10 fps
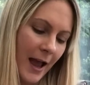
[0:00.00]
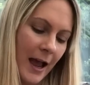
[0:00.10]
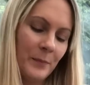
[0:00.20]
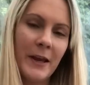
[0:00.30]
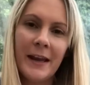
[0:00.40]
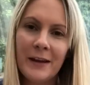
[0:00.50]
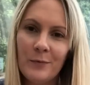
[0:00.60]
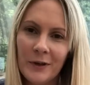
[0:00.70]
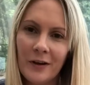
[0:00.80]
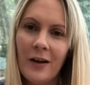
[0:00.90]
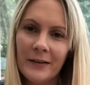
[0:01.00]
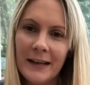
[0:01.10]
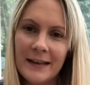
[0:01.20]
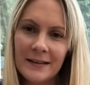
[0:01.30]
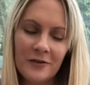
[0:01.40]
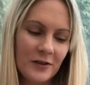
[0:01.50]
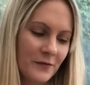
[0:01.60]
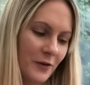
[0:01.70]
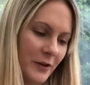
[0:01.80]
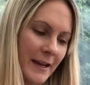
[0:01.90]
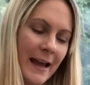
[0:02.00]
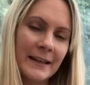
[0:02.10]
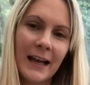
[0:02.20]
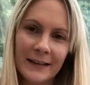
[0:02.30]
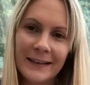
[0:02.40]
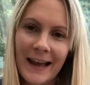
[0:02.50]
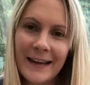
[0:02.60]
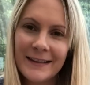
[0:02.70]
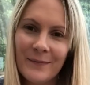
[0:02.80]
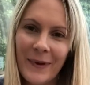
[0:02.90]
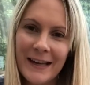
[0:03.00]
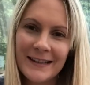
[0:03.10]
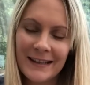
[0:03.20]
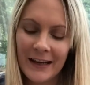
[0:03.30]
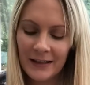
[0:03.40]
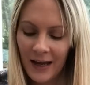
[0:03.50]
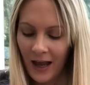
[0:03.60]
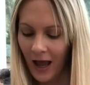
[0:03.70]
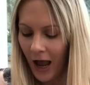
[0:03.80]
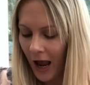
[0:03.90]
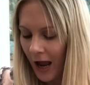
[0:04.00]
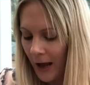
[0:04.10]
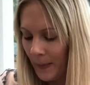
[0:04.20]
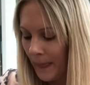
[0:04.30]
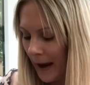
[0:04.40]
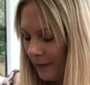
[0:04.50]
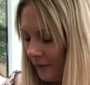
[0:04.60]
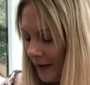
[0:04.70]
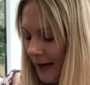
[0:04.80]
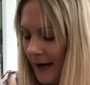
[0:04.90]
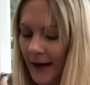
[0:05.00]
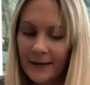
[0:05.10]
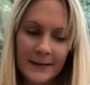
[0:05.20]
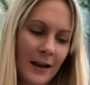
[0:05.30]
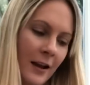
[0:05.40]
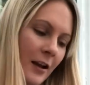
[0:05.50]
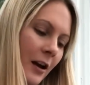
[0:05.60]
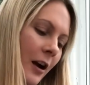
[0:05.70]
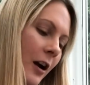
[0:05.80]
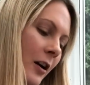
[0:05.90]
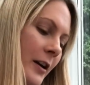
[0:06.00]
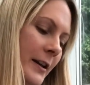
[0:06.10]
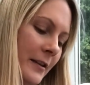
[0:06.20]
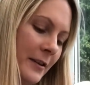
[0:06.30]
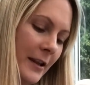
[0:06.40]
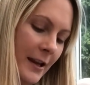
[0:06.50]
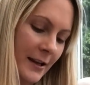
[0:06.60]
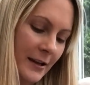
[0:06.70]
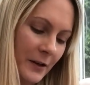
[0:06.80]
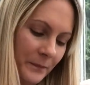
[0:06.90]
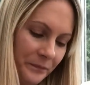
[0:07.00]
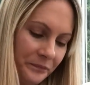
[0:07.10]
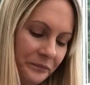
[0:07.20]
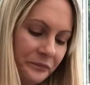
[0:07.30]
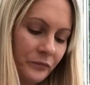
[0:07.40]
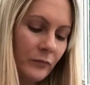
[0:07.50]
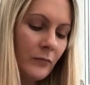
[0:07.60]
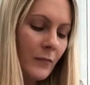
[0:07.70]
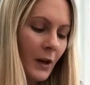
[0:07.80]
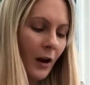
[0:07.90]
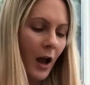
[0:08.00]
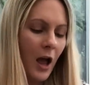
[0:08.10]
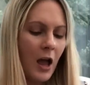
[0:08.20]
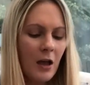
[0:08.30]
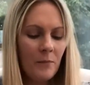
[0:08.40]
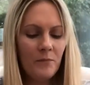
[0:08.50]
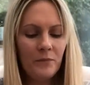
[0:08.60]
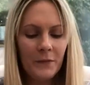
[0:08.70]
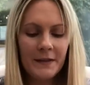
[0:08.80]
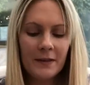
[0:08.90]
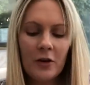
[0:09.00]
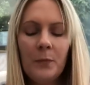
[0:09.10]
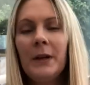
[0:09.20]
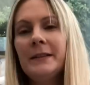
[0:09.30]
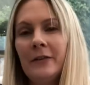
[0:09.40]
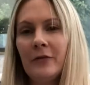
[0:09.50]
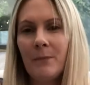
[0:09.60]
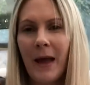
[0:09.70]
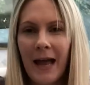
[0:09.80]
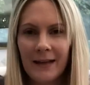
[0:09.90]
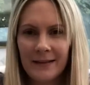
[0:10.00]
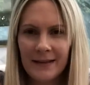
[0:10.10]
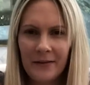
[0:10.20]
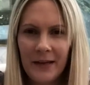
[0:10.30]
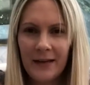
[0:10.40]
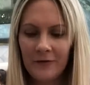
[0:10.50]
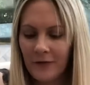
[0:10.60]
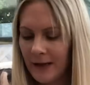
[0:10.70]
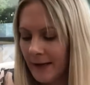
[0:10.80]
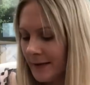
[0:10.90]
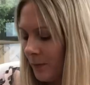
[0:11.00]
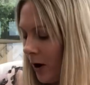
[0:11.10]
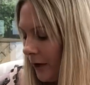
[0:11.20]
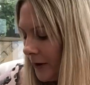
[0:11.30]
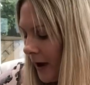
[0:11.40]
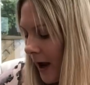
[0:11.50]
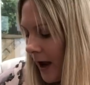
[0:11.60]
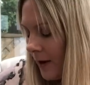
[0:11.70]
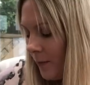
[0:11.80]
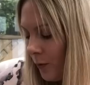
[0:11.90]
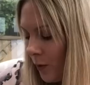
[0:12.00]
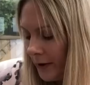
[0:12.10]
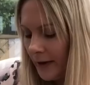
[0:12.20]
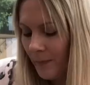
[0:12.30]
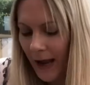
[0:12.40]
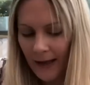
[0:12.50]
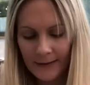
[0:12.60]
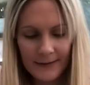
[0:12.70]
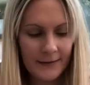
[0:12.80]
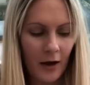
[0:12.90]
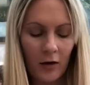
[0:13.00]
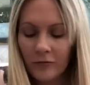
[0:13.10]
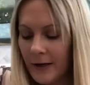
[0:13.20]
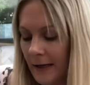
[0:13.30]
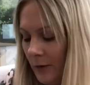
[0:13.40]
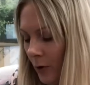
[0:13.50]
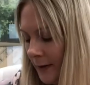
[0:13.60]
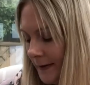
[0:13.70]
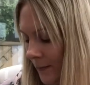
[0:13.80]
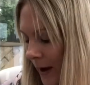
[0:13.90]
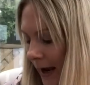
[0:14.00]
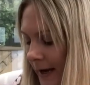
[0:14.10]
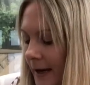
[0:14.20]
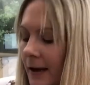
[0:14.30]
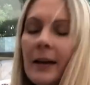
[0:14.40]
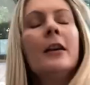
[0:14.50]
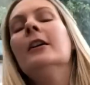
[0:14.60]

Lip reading: happy when I got this. I just thought, yeah, that is amazing. Now for this, I think there's a couple of different patterns I think for this one. One of the patterns that I really want to make,